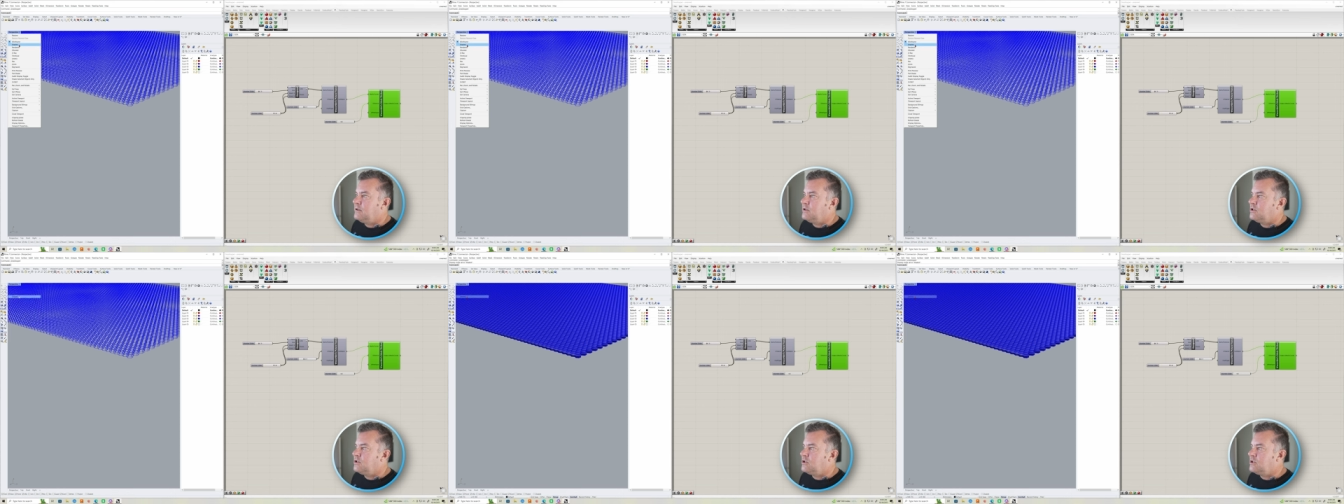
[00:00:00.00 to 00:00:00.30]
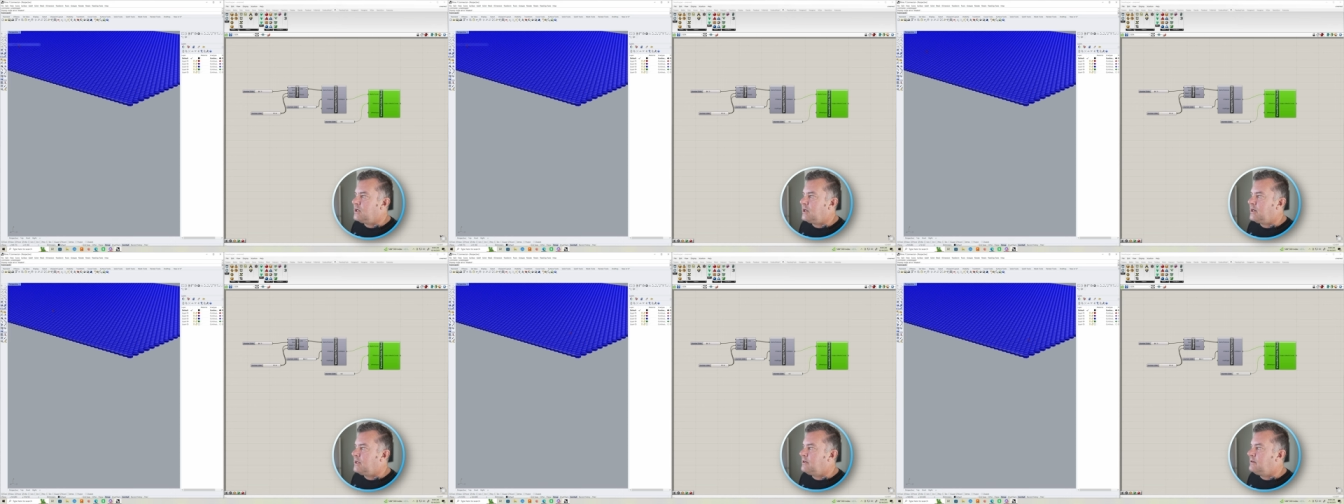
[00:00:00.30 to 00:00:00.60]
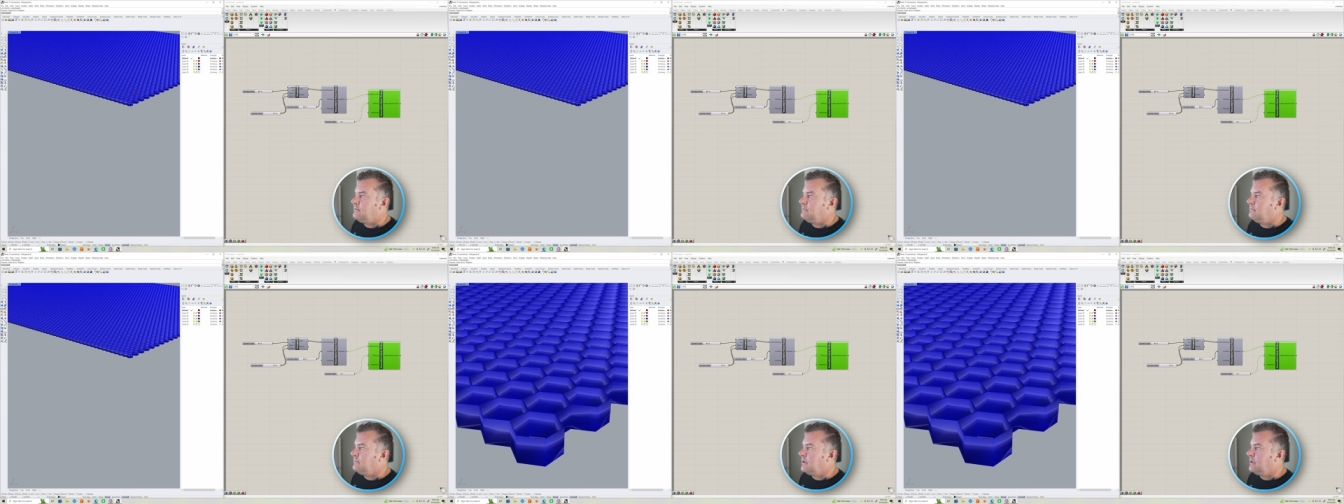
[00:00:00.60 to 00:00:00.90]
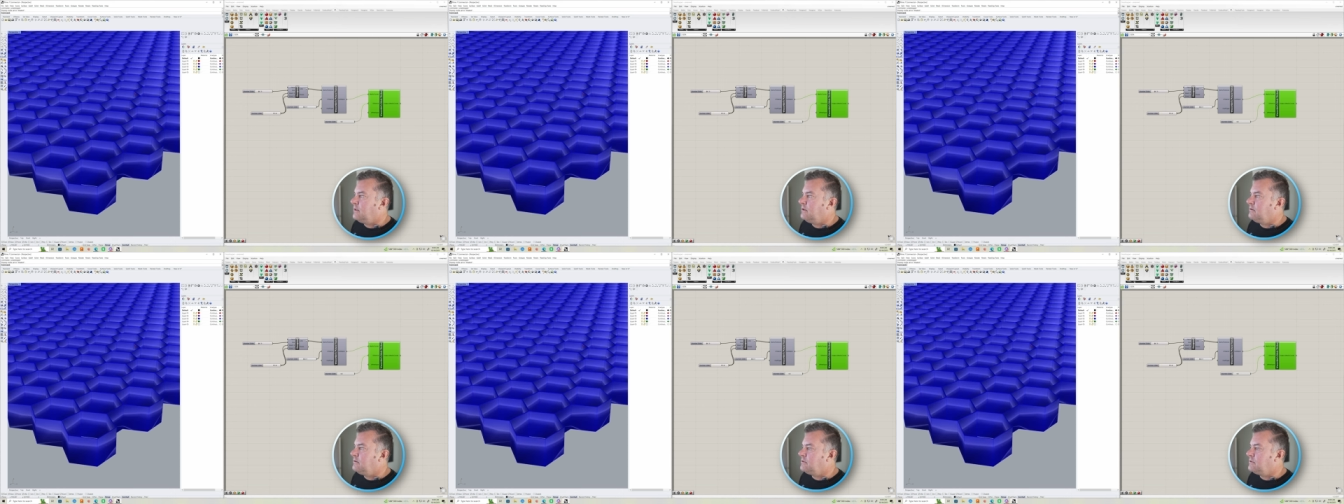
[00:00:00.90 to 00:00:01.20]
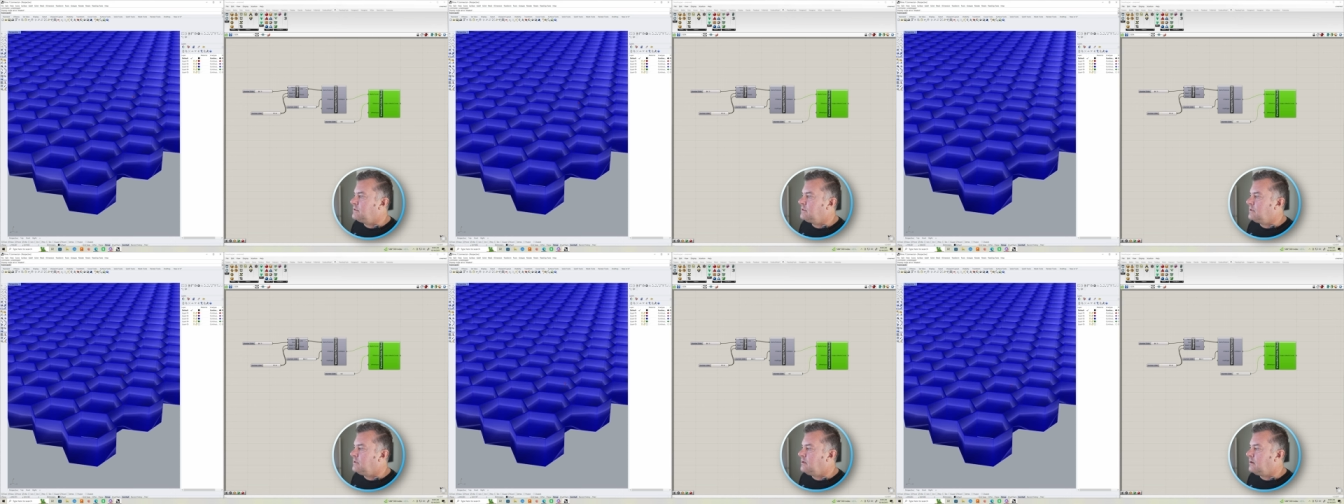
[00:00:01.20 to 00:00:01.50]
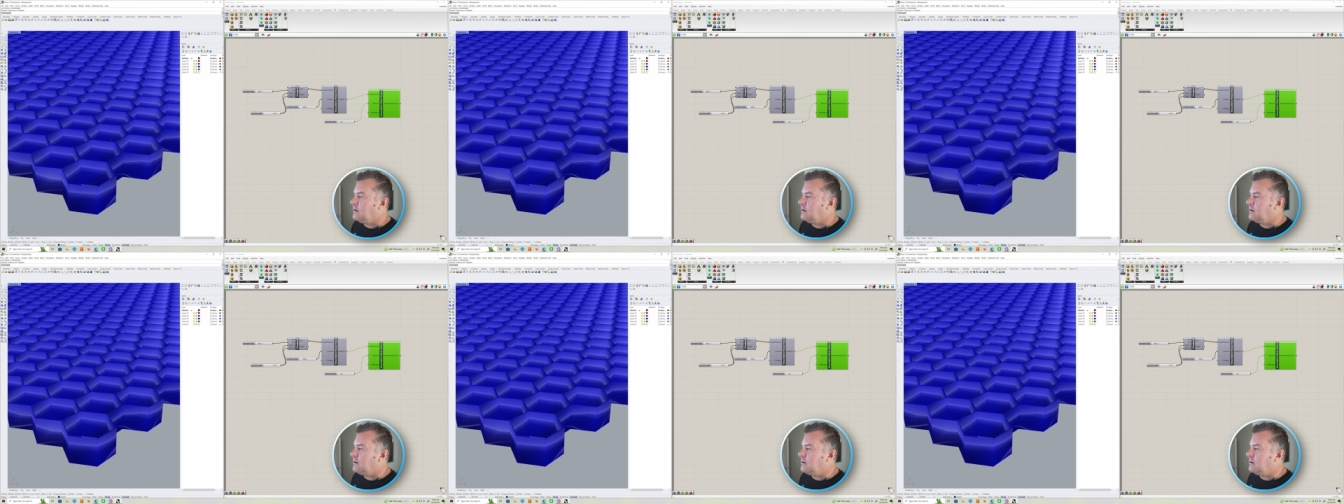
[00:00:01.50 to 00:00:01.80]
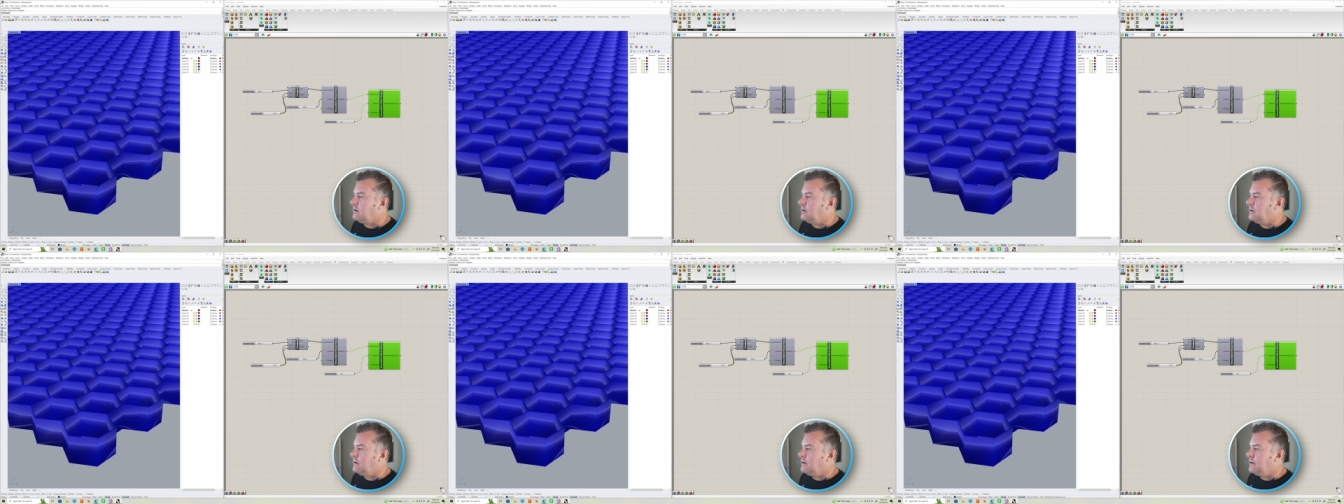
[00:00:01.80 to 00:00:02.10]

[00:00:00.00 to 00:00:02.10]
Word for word: shaded, and you can see our